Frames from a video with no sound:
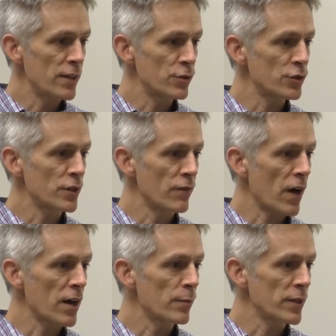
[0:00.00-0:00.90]
dangerous
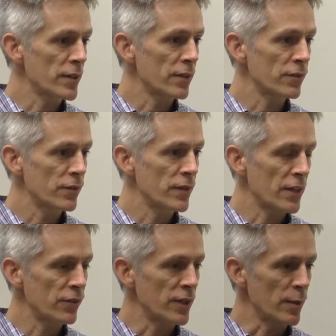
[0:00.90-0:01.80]
environment, that's
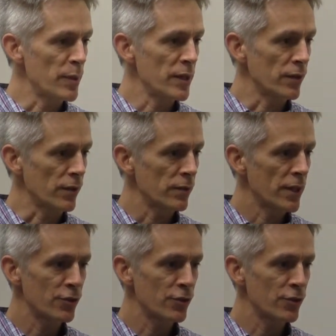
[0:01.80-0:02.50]
that's the appeal.